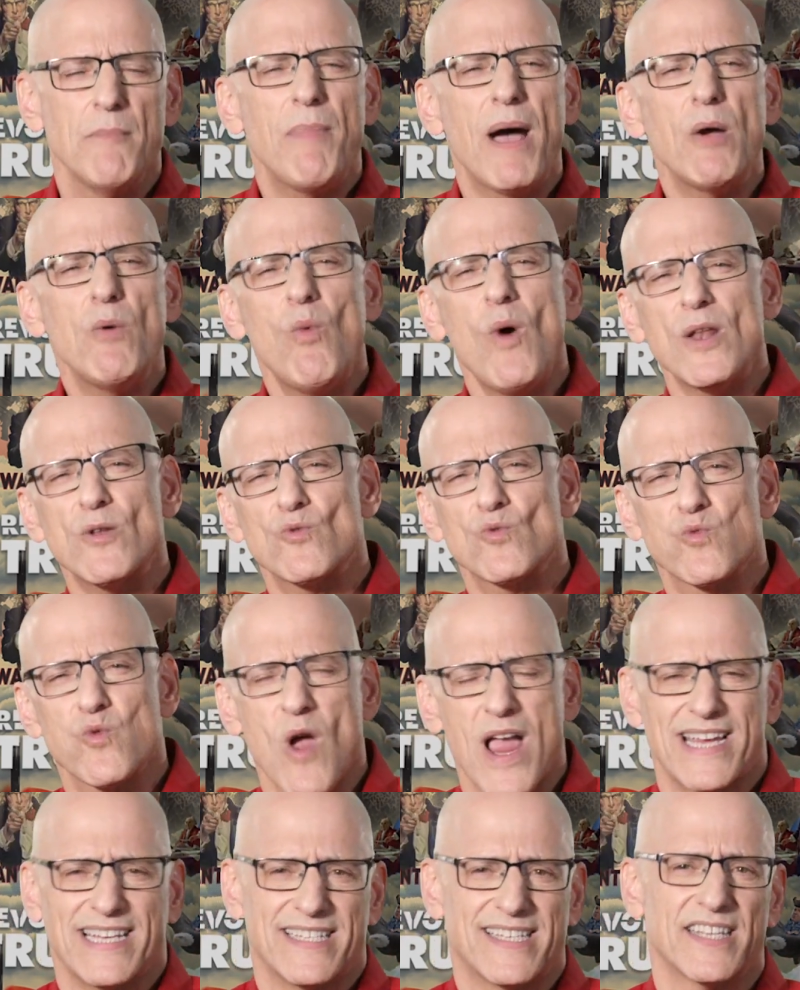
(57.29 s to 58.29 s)
By what
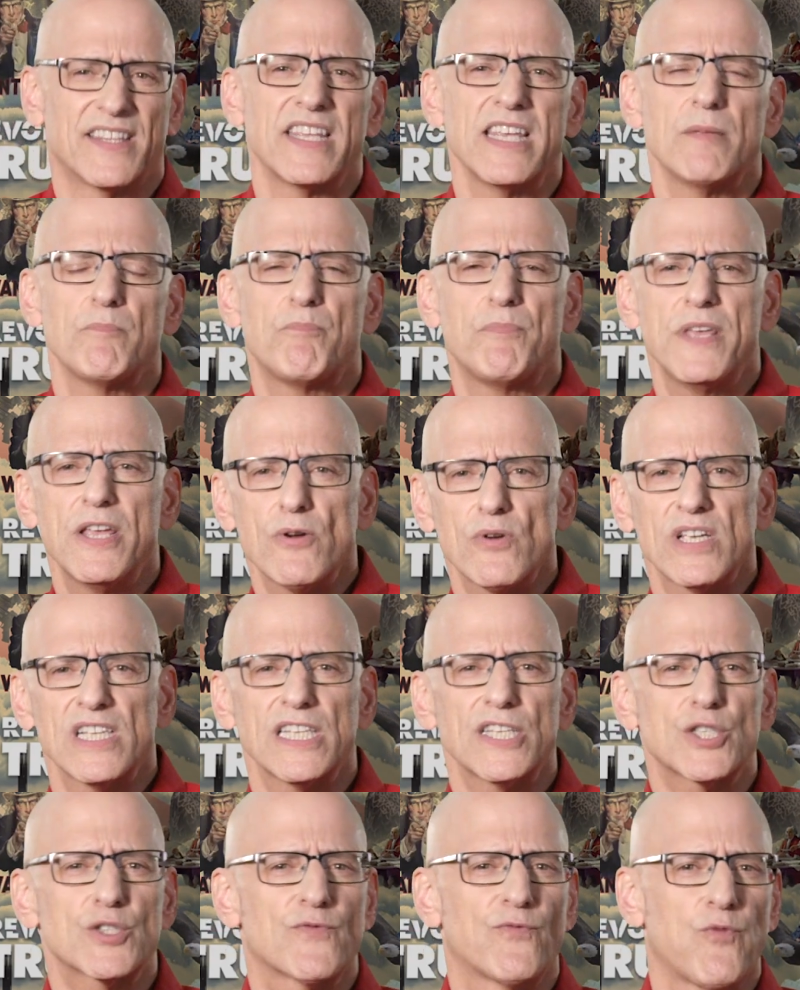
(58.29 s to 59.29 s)
right did the
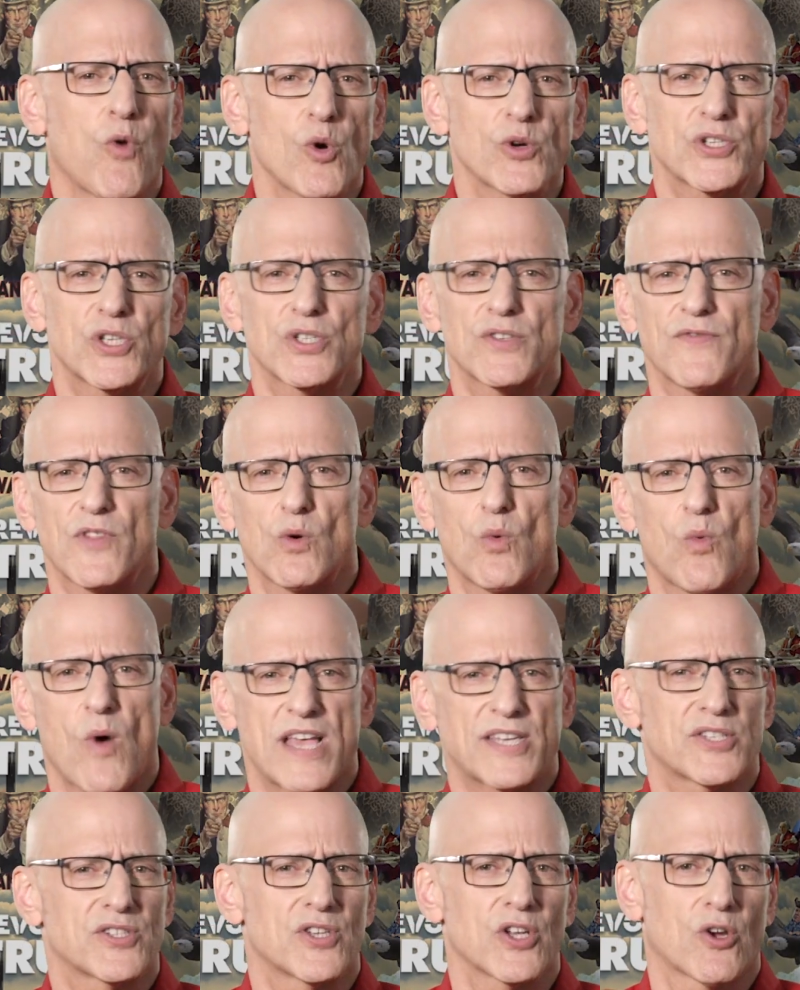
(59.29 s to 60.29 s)
imperialist forces of the
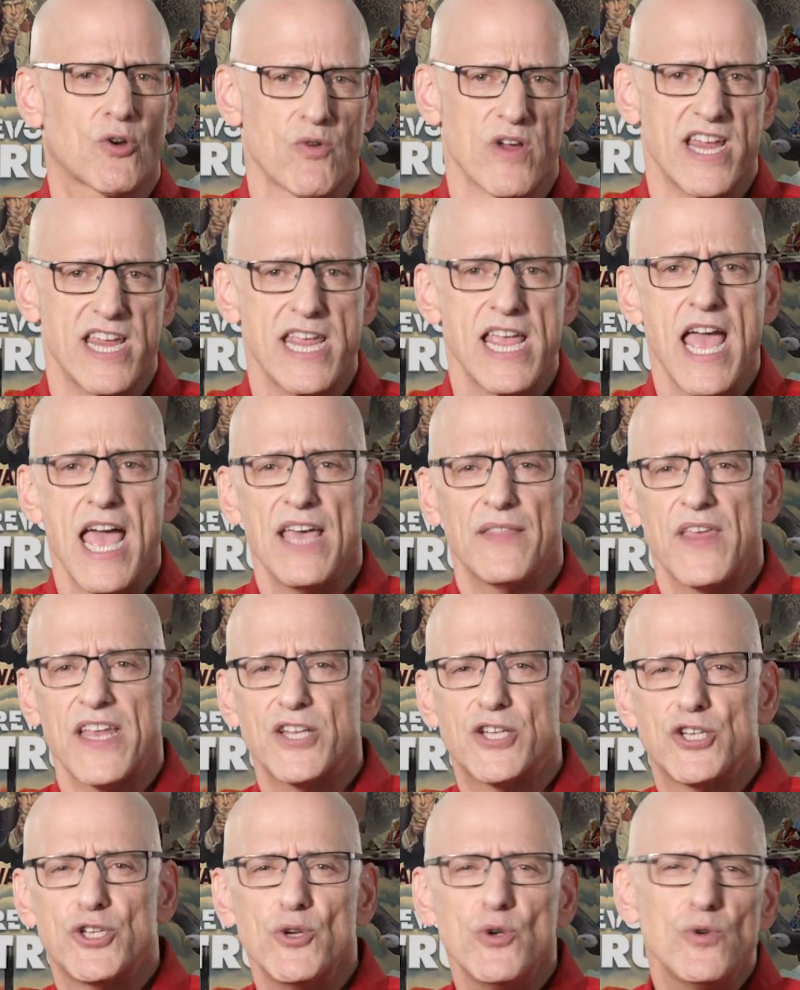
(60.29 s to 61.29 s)
West decree
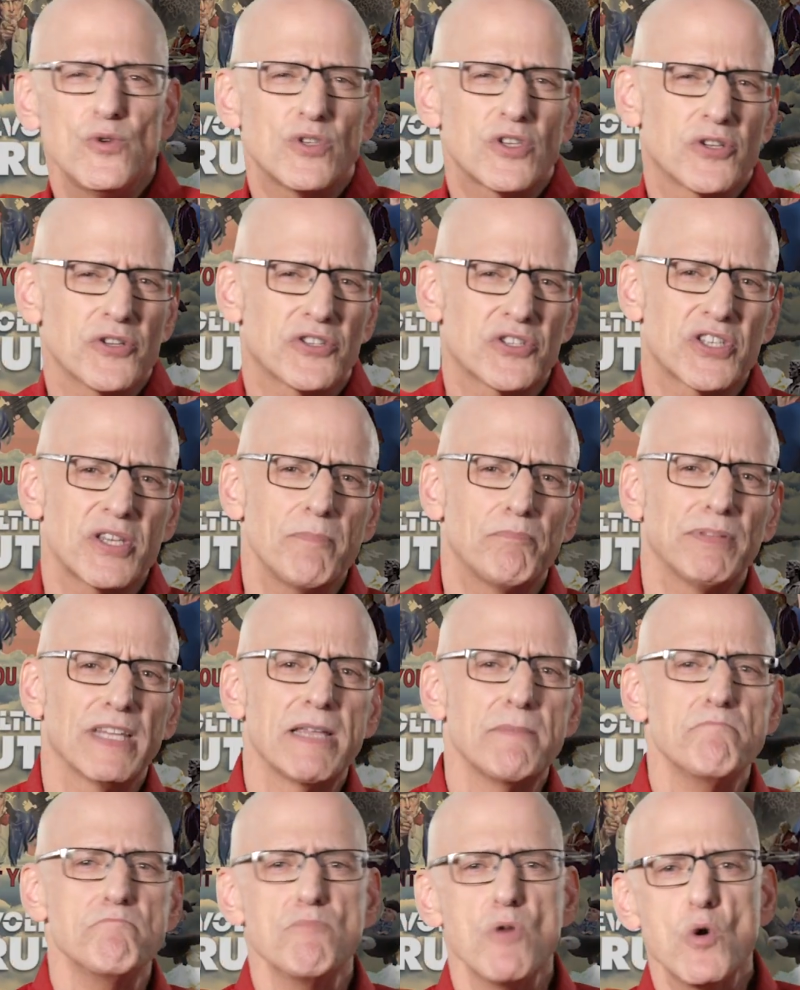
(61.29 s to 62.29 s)
that Jews could
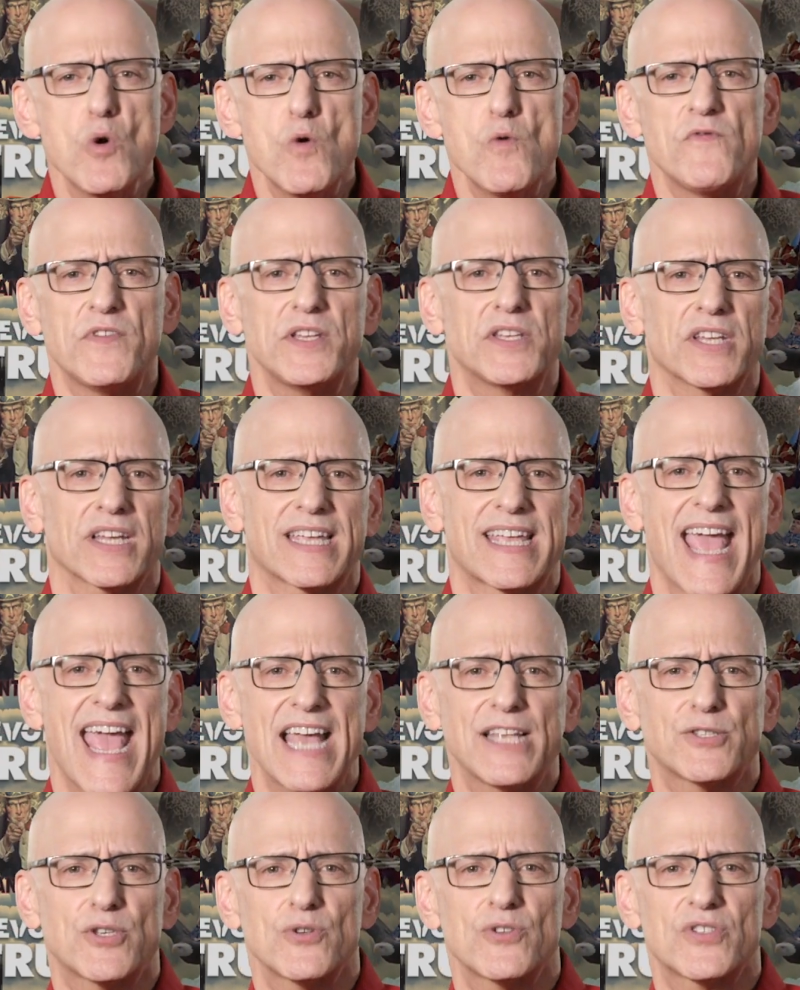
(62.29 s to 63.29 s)
simply move into
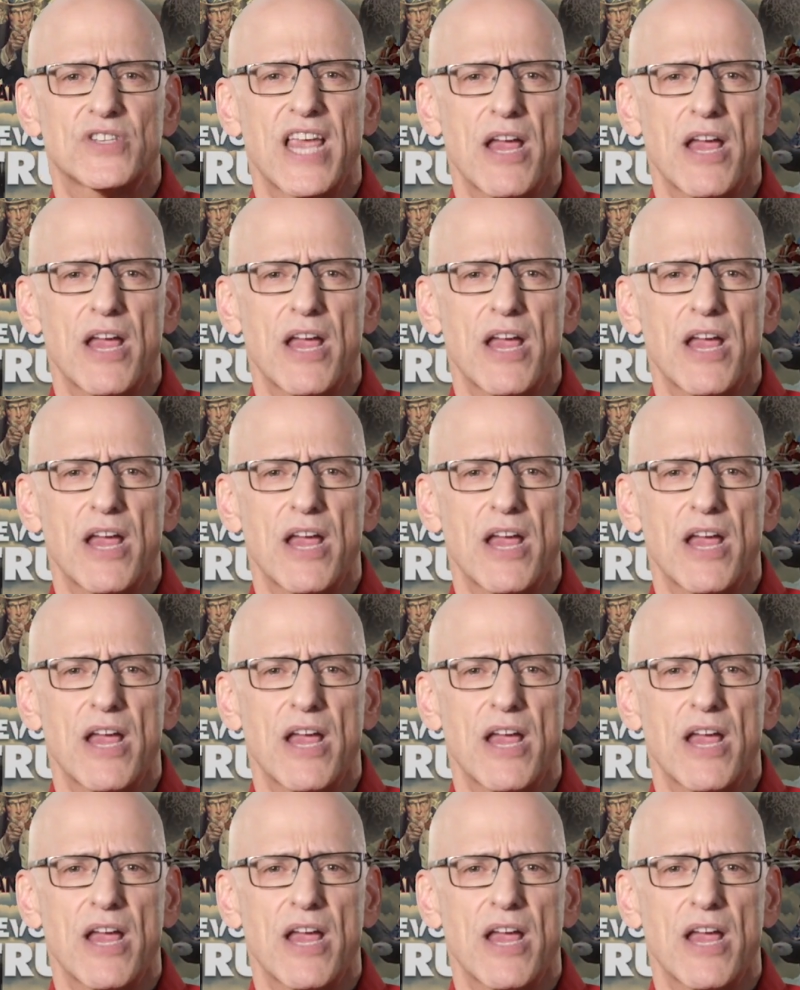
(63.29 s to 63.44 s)
cancer's